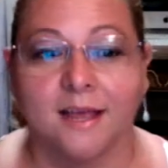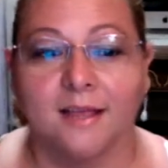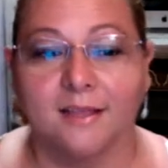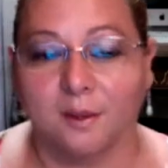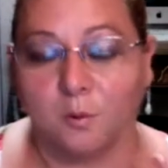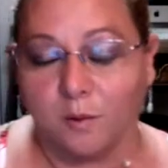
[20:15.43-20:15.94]

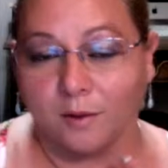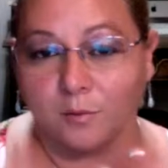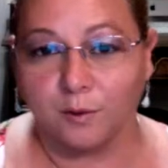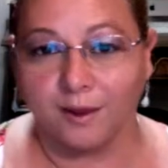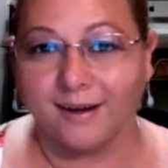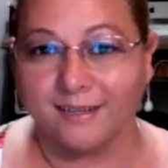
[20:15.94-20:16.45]
then what
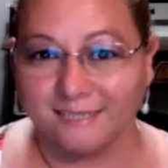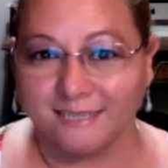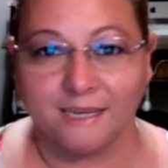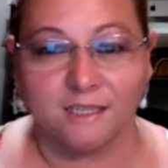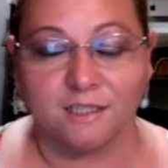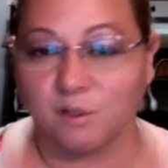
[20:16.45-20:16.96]
we are
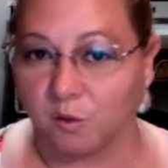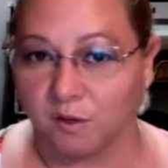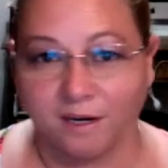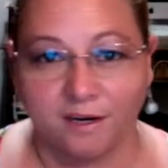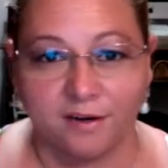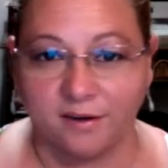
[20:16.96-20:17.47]
seeing so
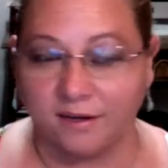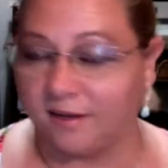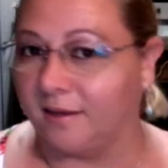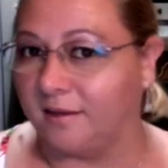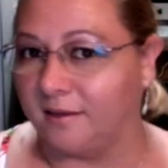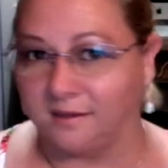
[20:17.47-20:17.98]

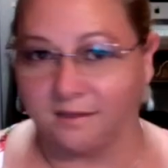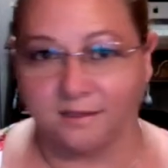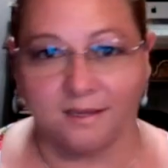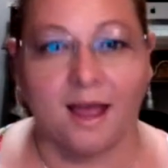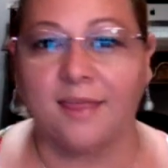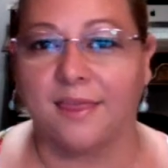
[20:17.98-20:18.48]
clearly, it is
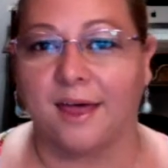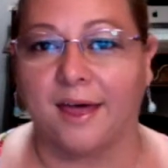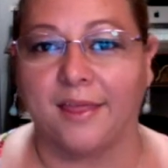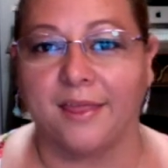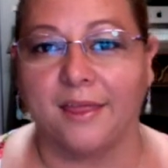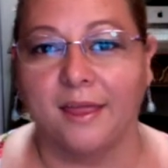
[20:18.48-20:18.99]
not
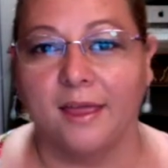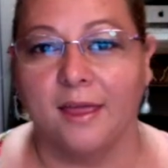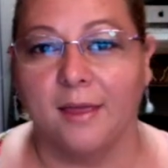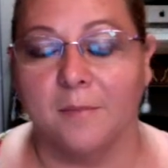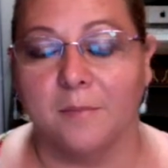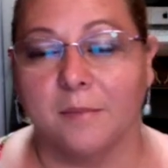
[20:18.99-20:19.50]
that,
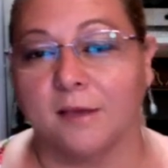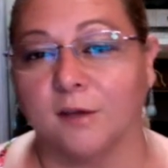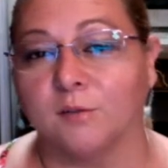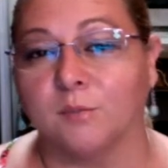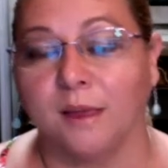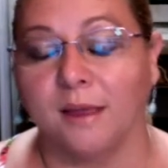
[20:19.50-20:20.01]
because
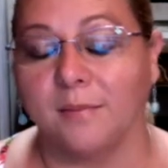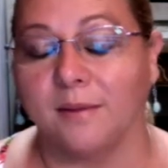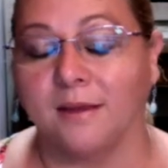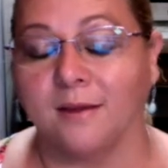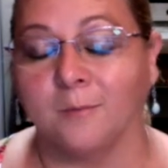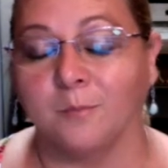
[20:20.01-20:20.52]

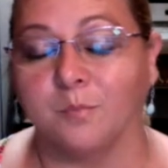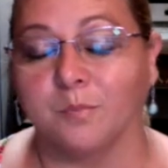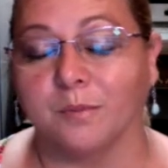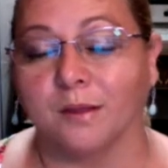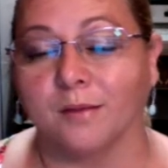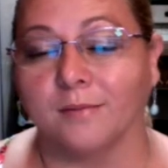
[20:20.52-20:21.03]
maybe
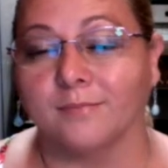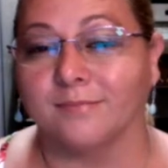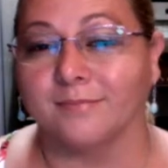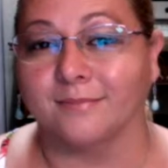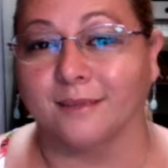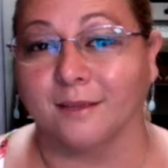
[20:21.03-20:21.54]

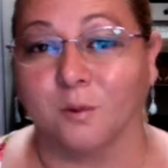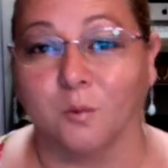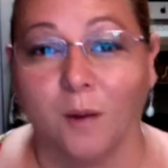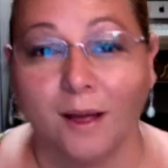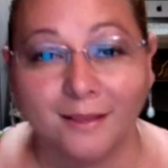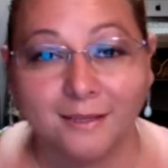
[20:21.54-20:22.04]
they don't
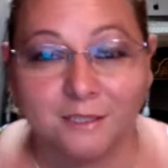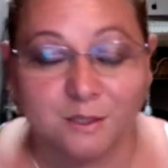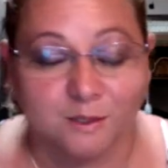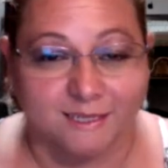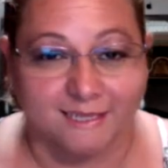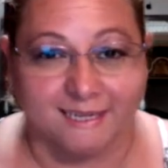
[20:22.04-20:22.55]
want us to
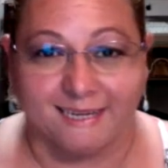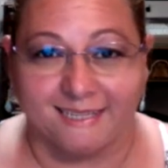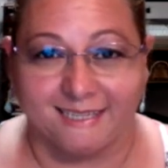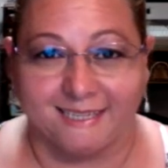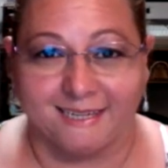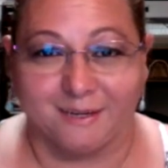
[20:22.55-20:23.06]
see
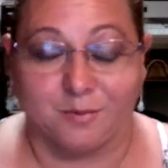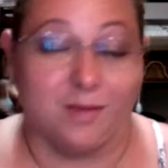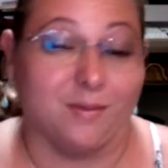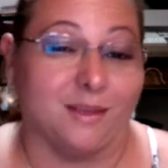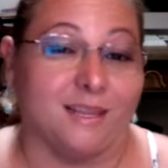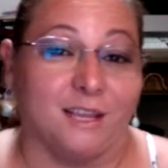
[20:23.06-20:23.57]
it.
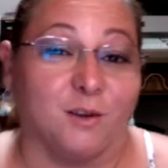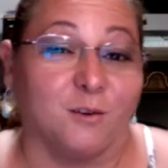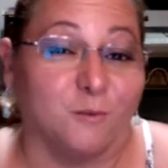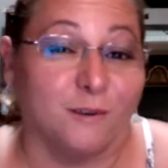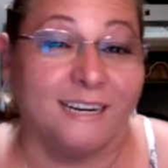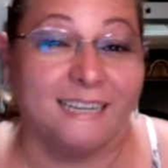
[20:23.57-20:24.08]
Maybe they don't
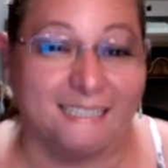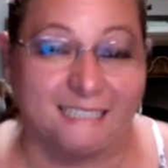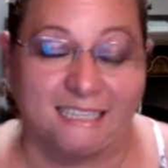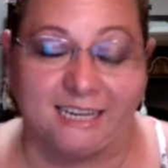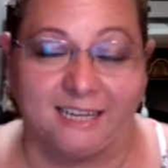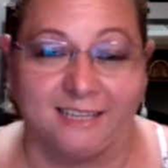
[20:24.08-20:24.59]
really
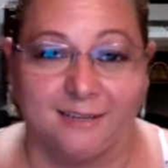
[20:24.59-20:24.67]
see it.